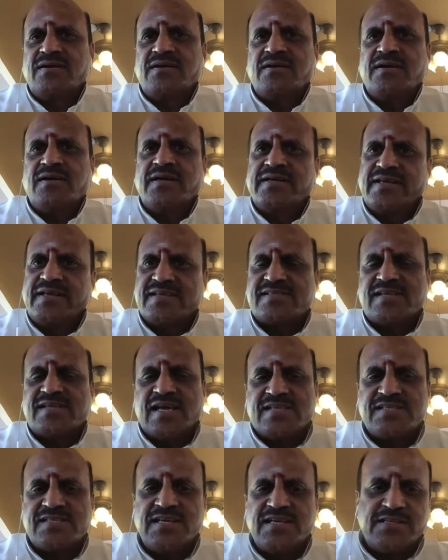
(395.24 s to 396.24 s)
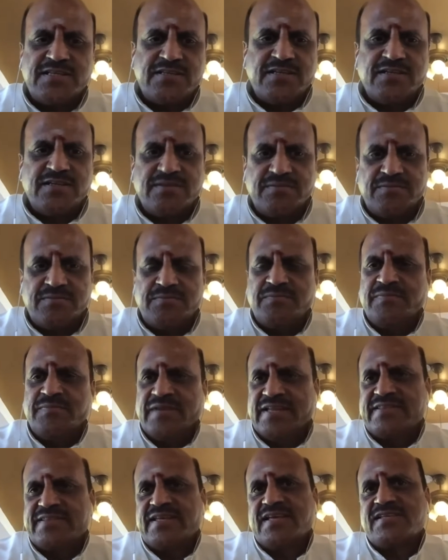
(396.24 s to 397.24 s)
and he has translated
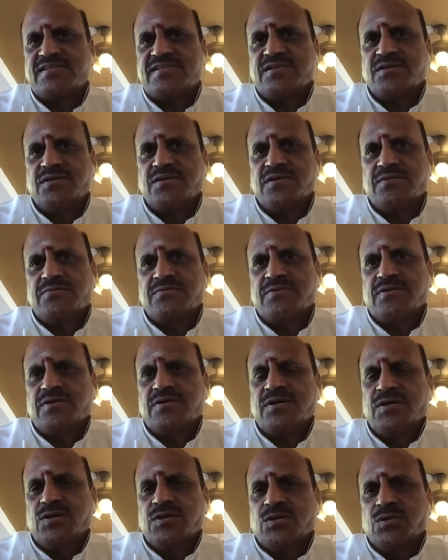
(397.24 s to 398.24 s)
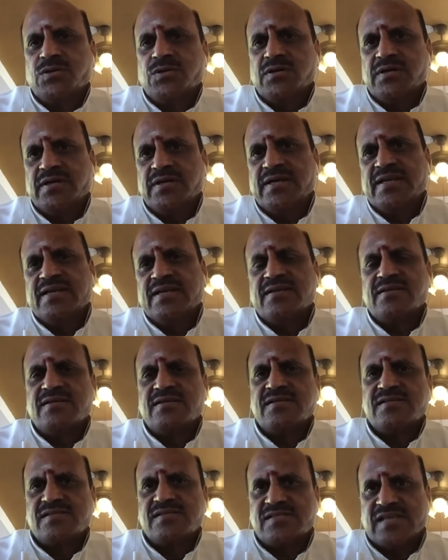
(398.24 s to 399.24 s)
many things
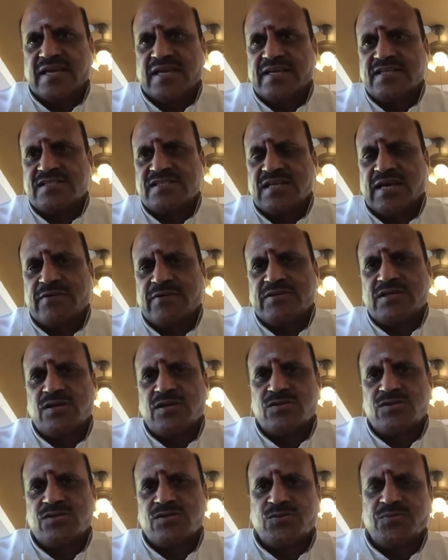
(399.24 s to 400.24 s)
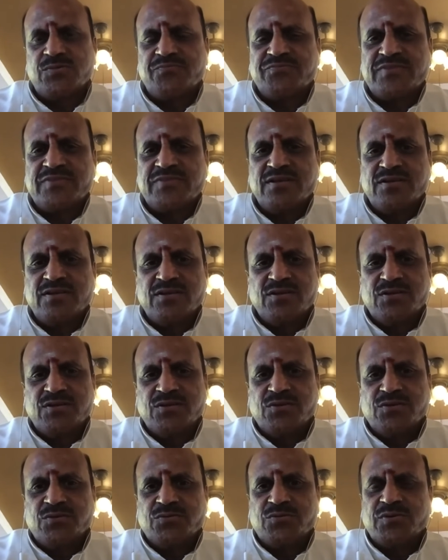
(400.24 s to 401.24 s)
in Chinese language also.
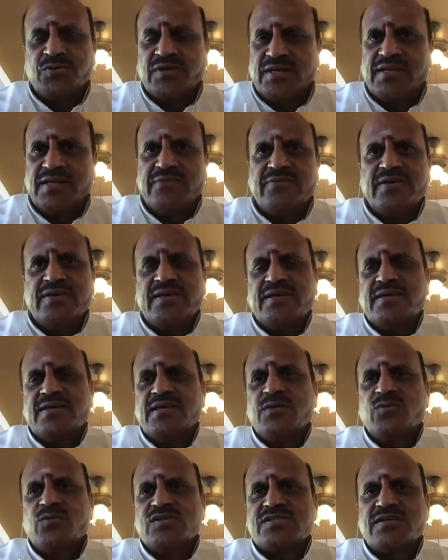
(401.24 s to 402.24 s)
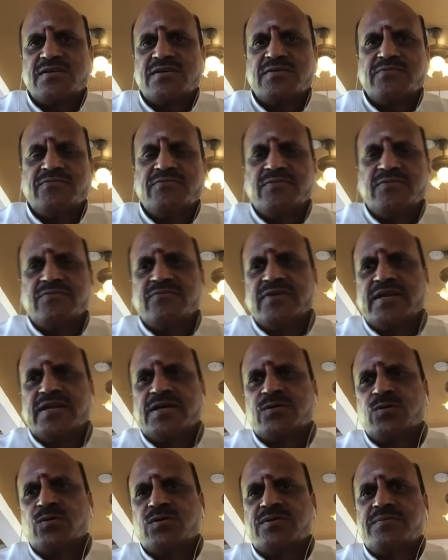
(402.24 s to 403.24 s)
So in a way, he was a very
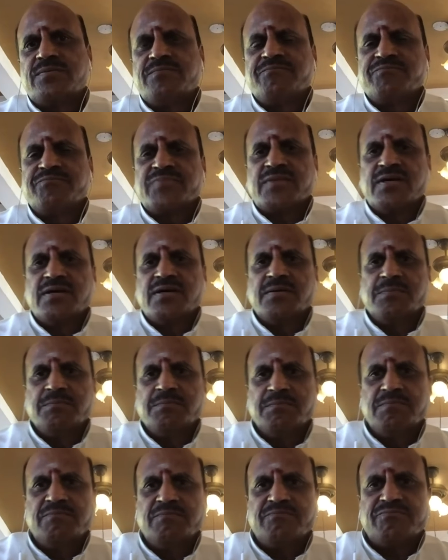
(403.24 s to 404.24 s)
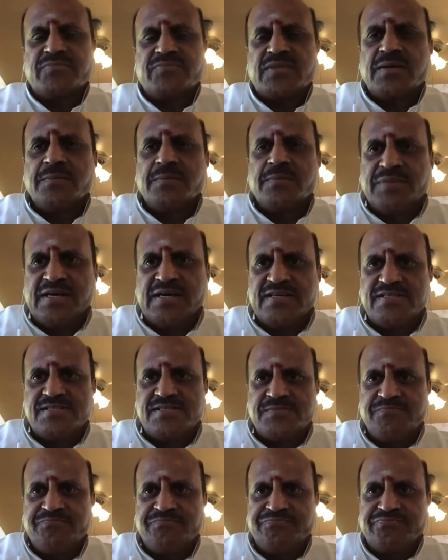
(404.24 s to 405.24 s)
good a
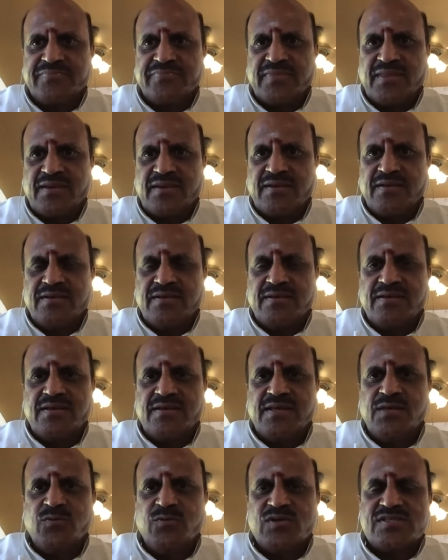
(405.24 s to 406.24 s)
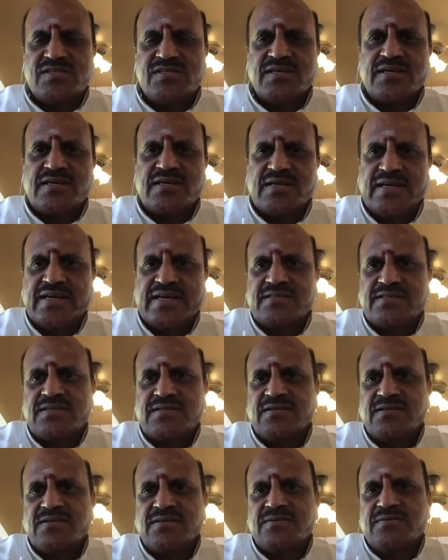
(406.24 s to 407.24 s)
bridge. He was a
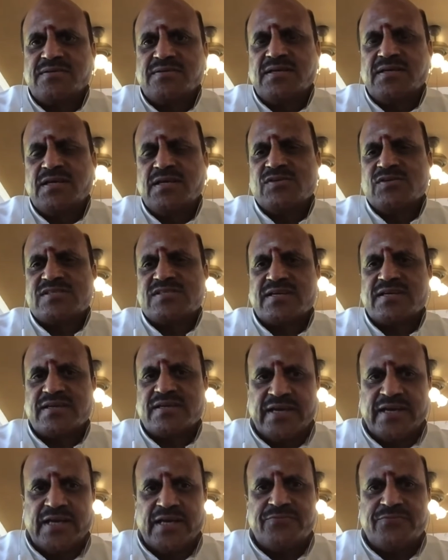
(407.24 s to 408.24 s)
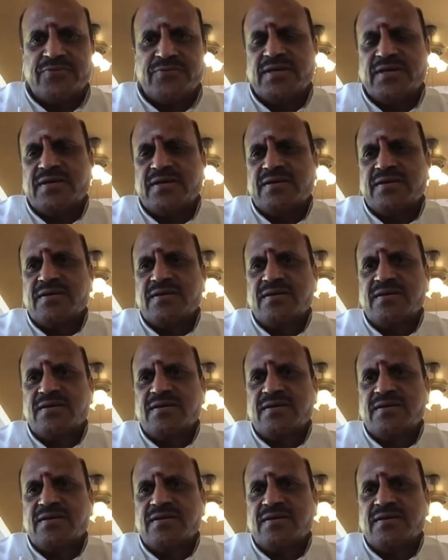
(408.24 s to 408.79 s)
connector. He was a gateway